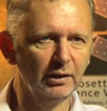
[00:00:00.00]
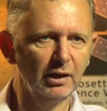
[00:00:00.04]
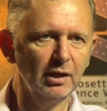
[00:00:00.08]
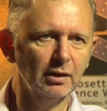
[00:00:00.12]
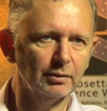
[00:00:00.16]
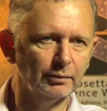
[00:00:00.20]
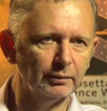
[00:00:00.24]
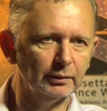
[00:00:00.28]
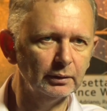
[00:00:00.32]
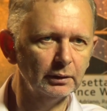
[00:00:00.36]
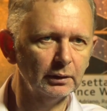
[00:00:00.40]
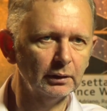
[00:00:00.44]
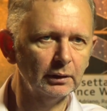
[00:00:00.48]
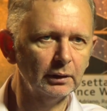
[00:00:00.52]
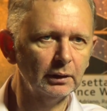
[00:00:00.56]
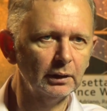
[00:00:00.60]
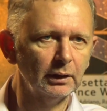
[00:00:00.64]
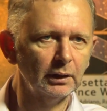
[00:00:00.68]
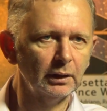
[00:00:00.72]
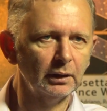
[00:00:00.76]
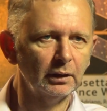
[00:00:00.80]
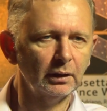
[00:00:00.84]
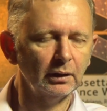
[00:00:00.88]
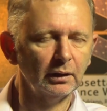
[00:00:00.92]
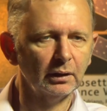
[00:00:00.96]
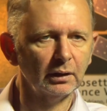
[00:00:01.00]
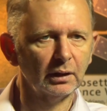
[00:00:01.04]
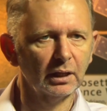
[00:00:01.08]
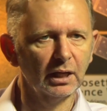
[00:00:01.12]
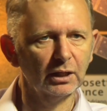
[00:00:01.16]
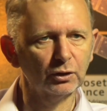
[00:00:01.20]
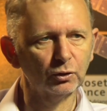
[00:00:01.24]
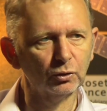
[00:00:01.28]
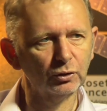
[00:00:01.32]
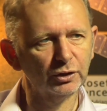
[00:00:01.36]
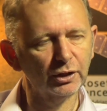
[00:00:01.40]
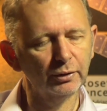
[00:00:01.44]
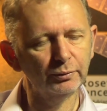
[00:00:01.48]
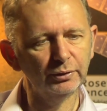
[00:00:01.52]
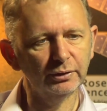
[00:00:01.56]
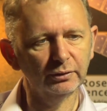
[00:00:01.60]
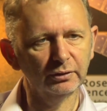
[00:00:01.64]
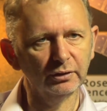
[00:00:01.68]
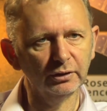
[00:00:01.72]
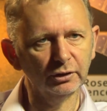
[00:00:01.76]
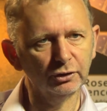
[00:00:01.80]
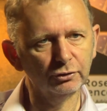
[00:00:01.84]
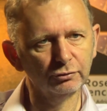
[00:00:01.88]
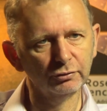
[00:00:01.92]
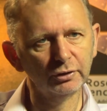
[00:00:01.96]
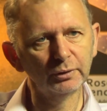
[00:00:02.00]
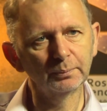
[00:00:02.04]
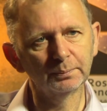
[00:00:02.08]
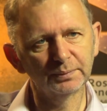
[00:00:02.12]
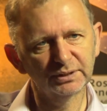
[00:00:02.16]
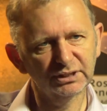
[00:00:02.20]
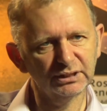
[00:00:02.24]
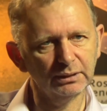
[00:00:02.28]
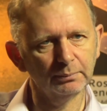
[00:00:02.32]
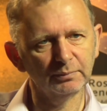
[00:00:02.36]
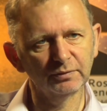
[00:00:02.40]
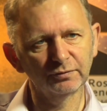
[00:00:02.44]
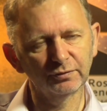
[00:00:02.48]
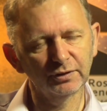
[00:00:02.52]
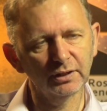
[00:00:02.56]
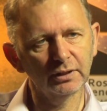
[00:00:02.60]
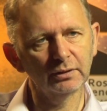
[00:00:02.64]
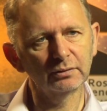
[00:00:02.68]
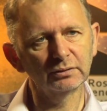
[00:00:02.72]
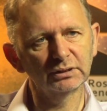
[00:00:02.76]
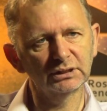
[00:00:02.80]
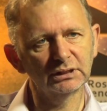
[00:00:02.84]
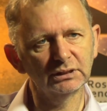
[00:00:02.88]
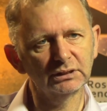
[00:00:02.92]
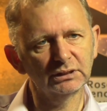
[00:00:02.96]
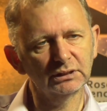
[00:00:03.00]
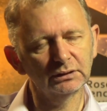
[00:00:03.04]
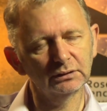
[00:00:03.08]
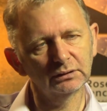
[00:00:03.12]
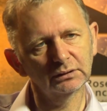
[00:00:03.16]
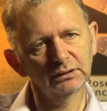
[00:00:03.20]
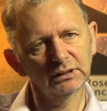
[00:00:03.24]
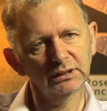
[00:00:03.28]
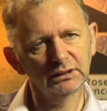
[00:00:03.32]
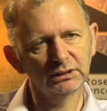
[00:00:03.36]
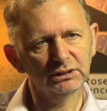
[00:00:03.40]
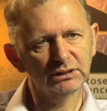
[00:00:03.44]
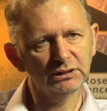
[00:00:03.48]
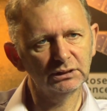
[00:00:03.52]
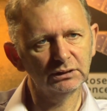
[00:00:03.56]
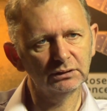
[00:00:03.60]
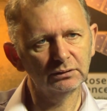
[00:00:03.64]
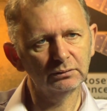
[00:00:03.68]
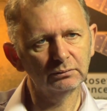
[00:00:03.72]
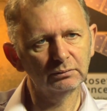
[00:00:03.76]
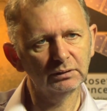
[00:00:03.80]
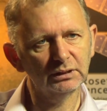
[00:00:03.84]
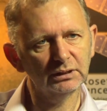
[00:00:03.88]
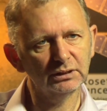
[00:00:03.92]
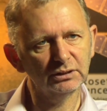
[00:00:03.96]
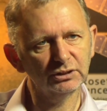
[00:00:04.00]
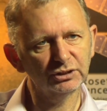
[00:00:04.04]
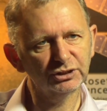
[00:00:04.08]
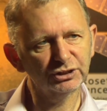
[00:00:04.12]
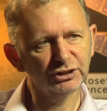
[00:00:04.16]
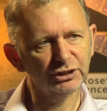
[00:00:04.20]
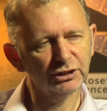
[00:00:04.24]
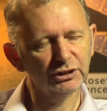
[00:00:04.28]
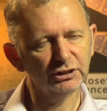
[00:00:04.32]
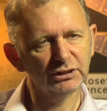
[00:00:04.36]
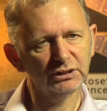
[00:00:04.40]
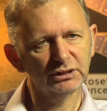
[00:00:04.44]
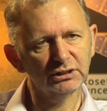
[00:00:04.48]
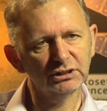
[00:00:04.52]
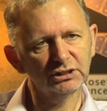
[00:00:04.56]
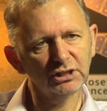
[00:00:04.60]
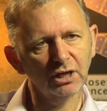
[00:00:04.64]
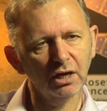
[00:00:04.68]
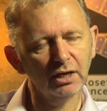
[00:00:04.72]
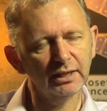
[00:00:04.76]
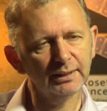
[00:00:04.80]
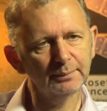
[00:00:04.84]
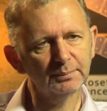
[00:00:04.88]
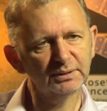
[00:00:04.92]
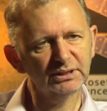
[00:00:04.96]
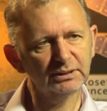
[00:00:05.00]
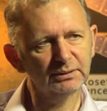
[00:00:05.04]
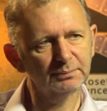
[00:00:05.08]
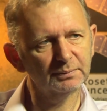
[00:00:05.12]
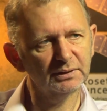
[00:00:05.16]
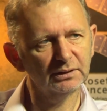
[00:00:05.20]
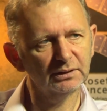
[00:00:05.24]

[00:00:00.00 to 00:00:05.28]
alone. And although you can group some of those into, into uh, certain types,